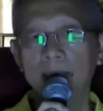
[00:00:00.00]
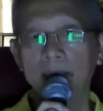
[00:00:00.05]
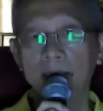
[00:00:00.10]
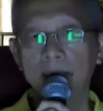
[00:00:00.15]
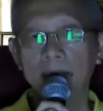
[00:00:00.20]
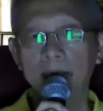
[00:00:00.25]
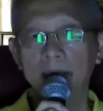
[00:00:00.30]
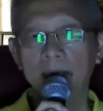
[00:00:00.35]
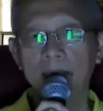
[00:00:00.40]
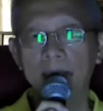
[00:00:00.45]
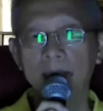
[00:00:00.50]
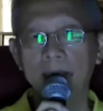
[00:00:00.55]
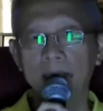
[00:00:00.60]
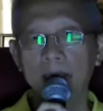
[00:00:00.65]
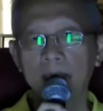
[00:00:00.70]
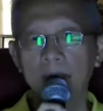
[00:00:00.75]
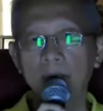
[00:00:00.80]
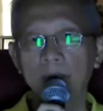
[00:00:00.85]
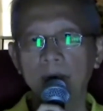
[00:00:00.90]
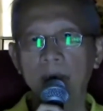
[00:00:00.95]
Yeah.
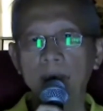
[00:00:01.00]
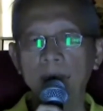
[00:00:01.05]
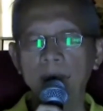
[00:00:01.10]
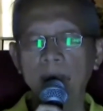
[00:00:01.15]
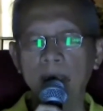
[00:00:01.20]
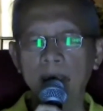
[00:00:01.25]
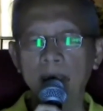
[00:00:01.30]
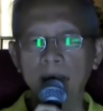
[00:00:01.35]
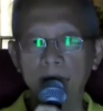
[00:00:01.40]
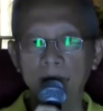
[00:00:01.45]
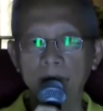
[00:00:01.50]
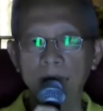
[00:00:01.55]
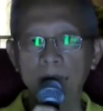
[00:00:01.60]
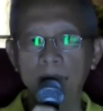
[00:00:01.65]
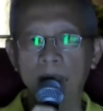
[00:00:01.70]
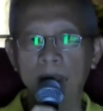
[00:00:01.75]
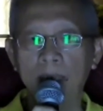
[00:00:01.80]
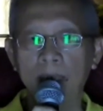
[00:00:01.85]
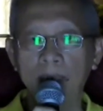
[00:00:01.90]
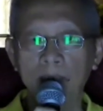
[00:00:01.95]
When you can do
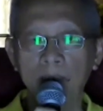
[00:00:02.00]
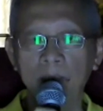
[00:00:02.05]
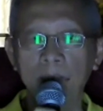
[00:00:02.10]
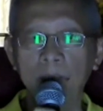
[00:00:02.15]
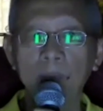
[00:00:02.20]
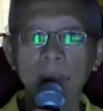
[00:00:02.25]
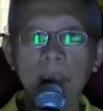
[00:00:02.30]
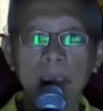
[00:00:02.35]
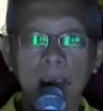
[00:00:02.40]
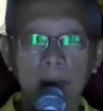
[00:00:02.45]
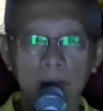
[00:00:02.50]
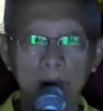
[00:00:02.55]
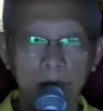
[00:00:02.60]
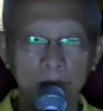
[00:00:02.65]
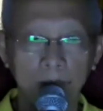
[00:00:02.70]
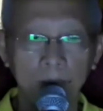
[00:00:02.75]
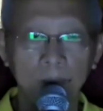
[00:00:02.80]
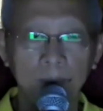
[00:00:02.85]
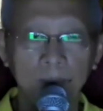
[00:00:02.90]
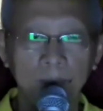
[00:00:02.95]
that, you become
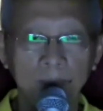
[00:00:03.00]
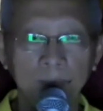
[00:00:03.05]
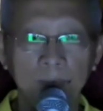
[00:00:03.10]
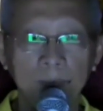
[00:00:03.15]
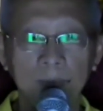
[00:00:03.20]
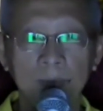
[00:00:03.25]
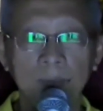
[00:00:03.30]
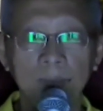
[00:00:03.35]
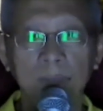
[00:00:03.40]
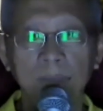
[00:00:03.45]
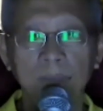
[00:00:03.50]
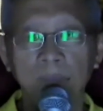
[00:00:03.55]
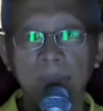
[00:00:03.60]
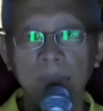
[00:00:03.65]
beautiful.